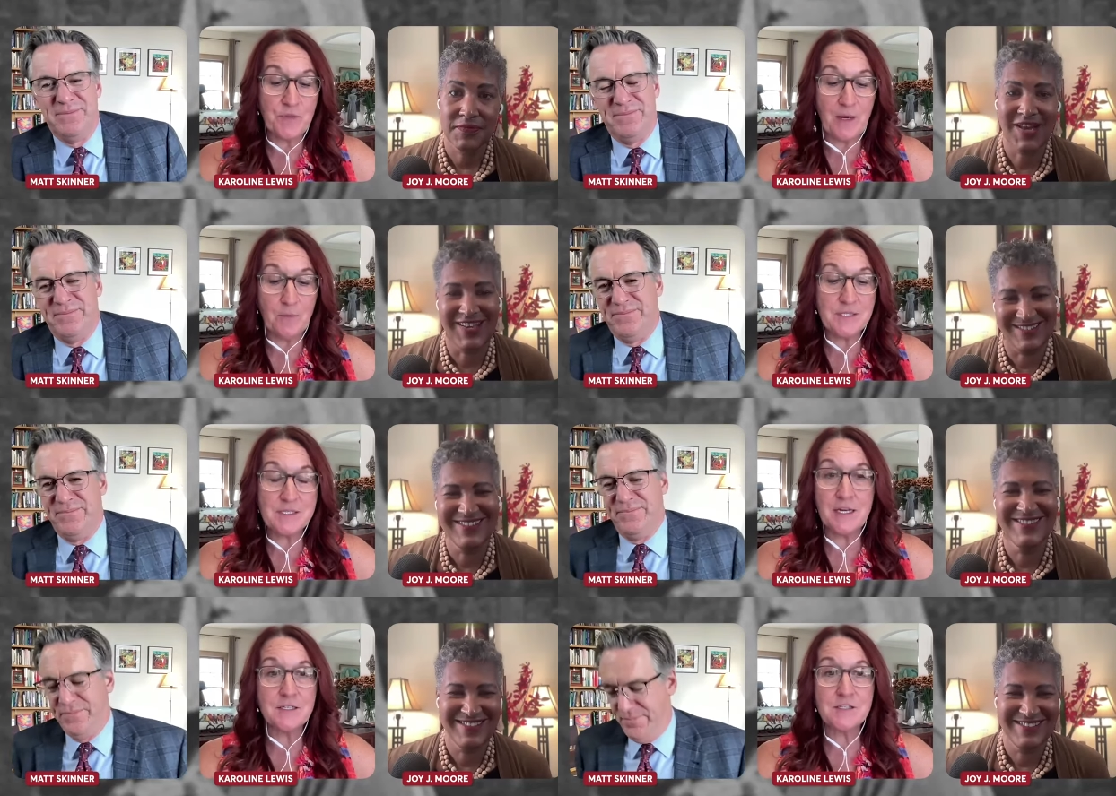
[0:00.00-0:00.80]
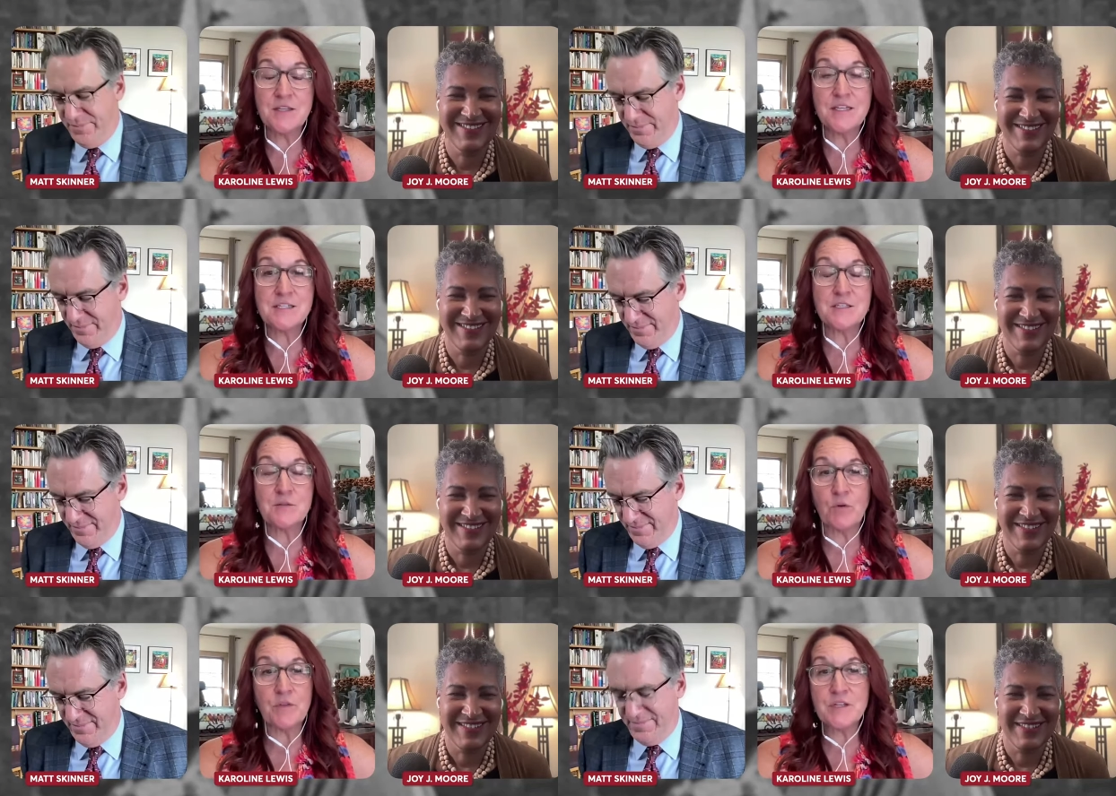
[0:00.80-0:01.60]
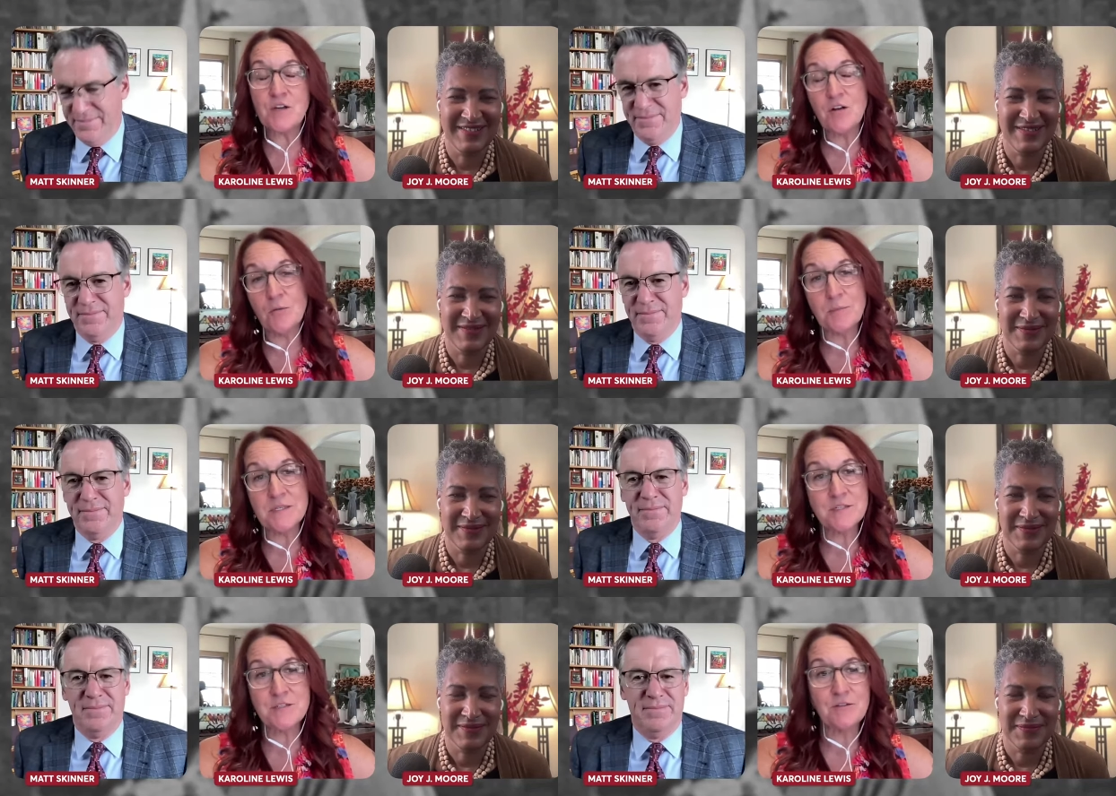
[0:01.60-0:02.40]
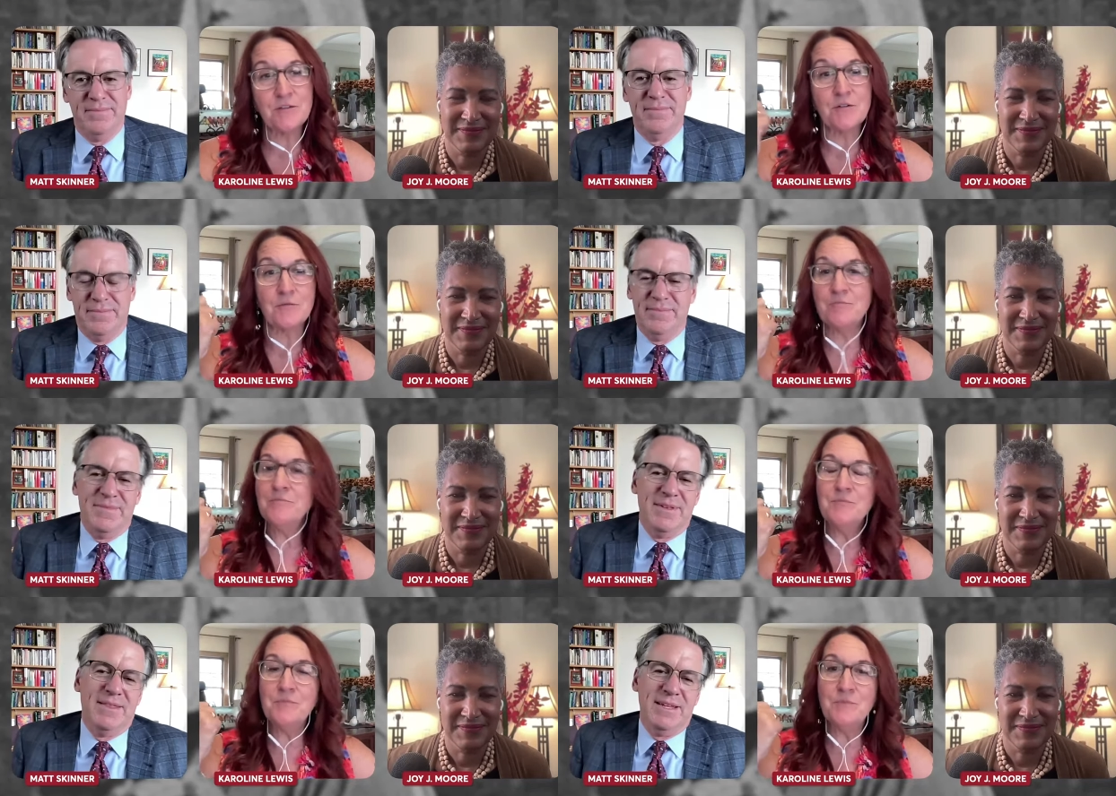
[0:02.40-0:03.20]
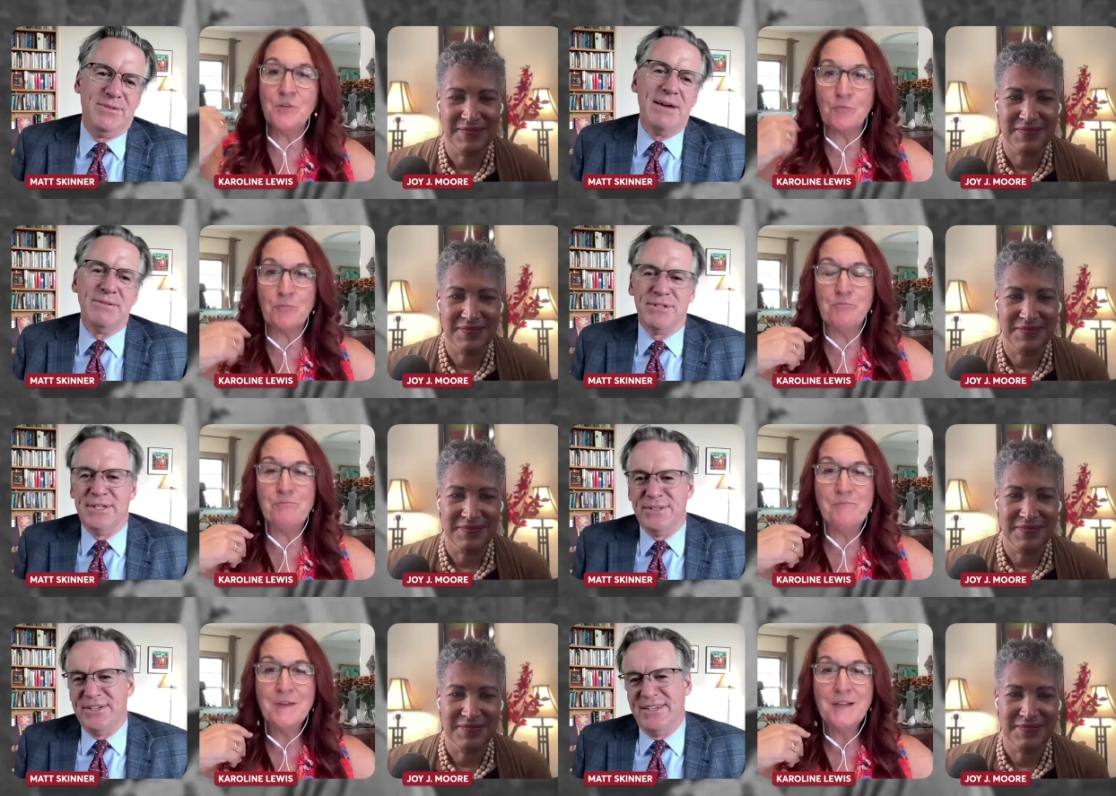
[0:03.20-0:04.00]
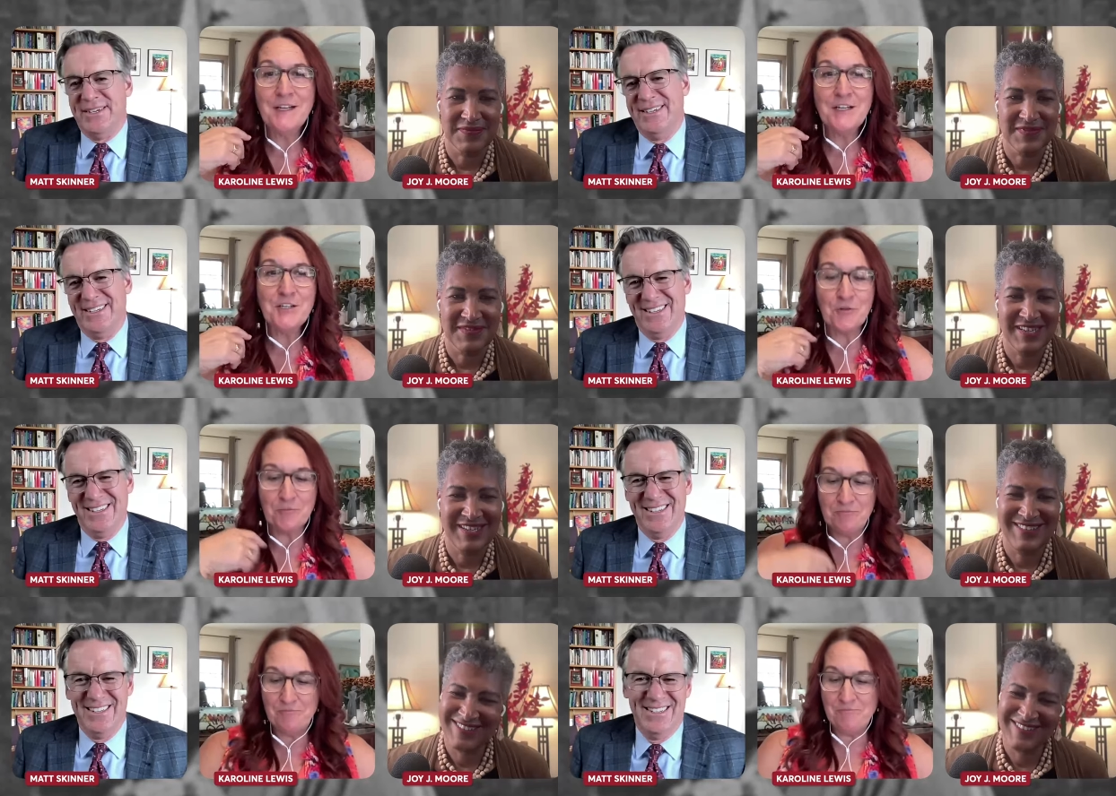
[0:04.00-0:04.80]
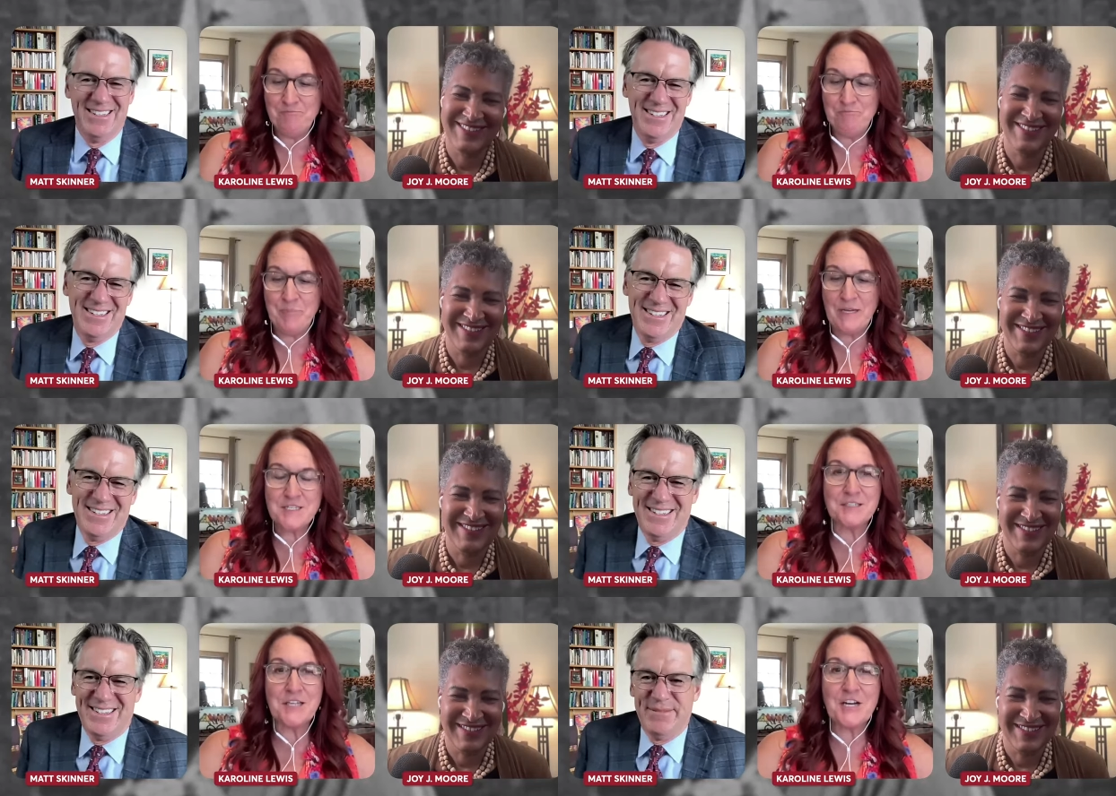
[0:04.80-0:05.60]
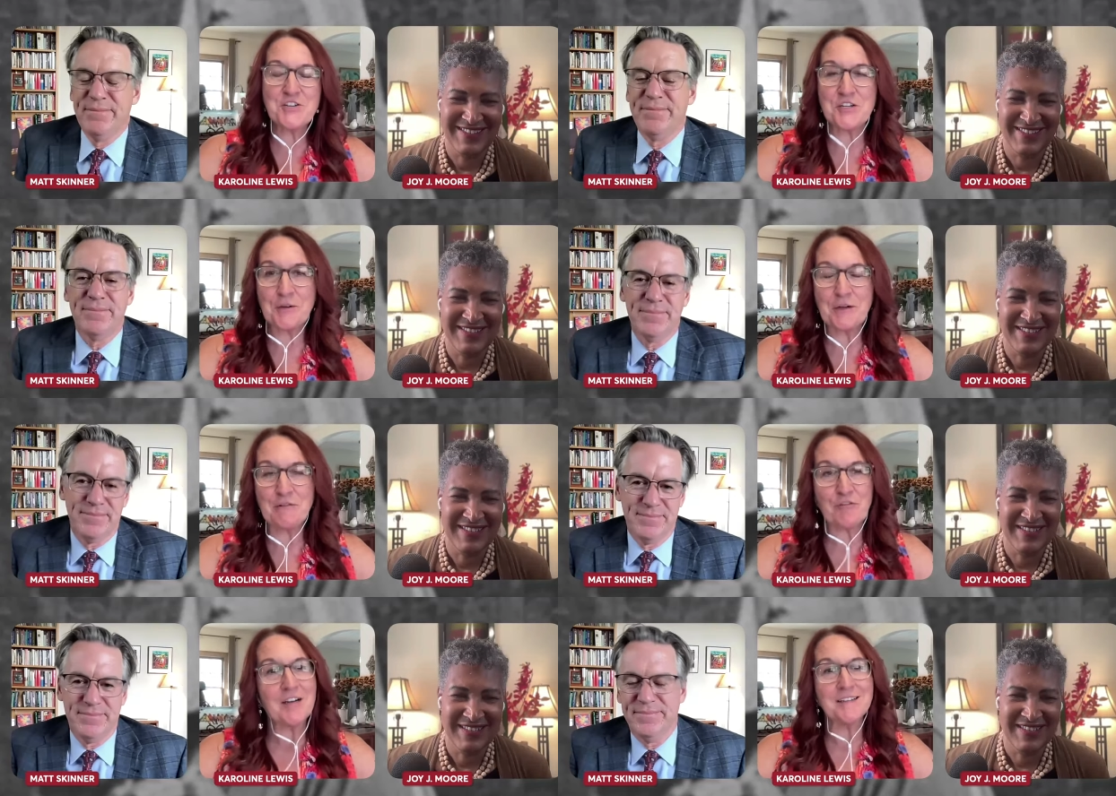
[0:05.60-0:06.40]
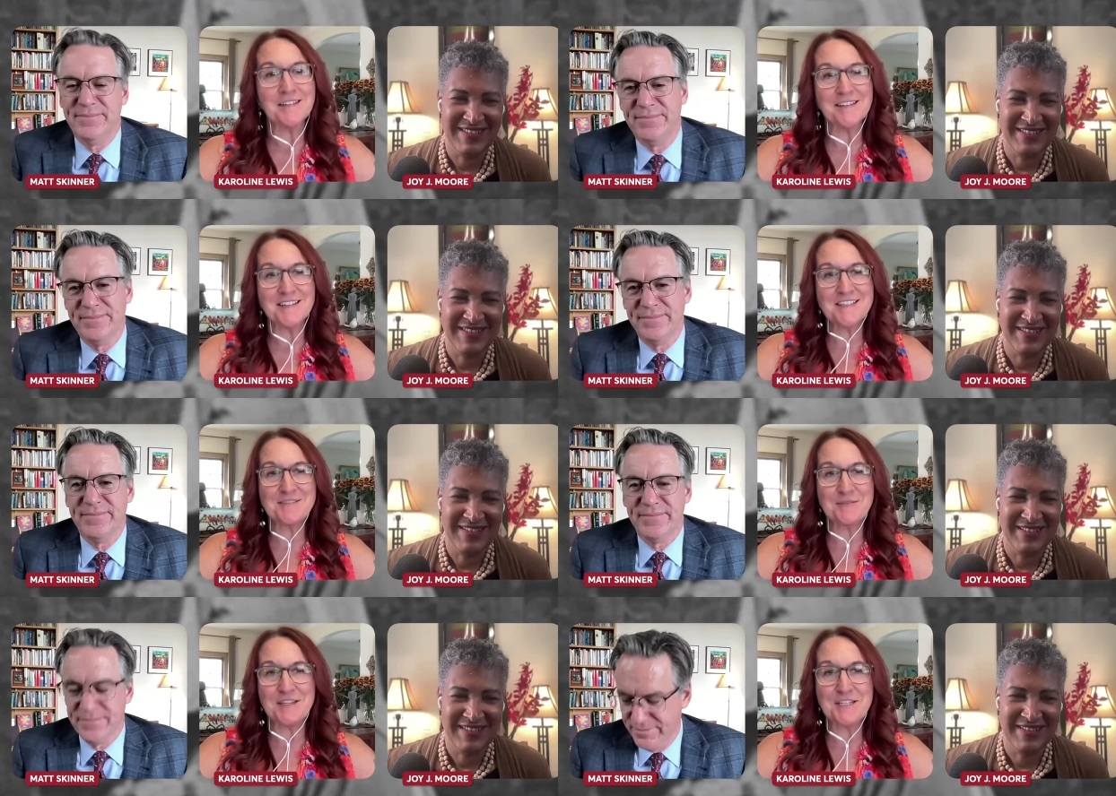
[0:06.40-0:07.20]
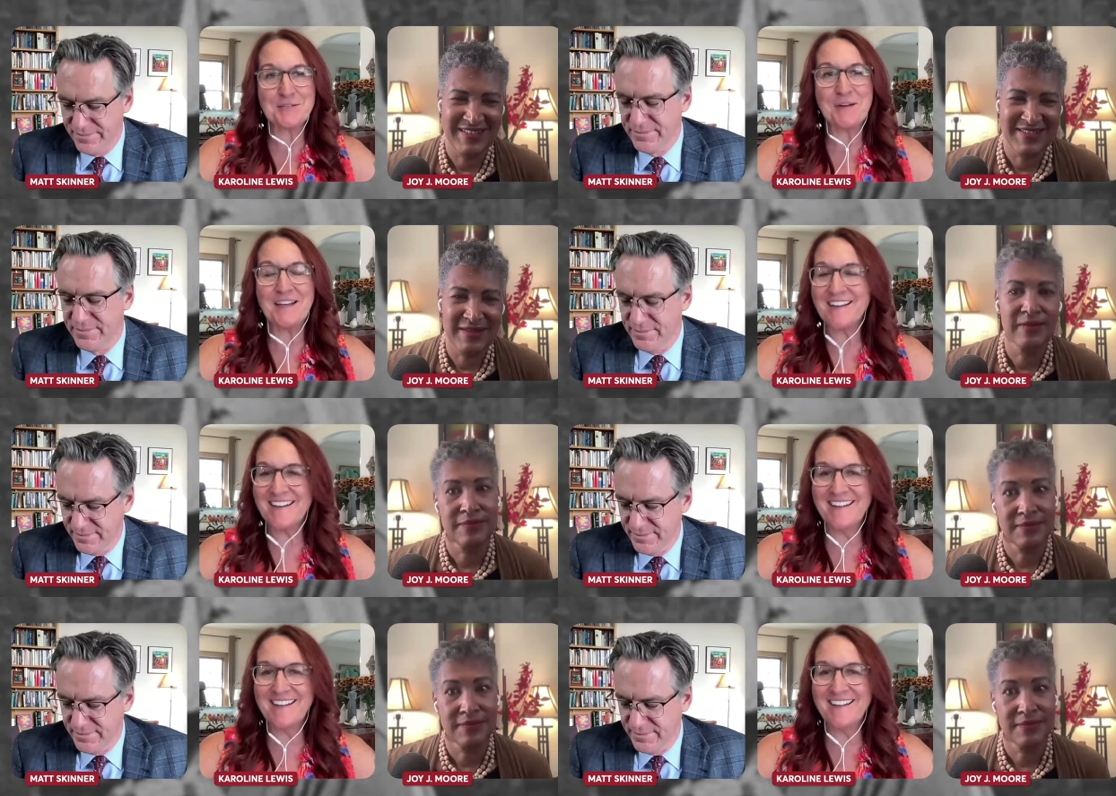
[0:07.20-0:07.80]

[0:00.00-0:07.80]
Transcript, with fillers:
Speaker 1: I would say this is where the psalm is your. That's your, what I was going to say. Your best lectionary friend this this week.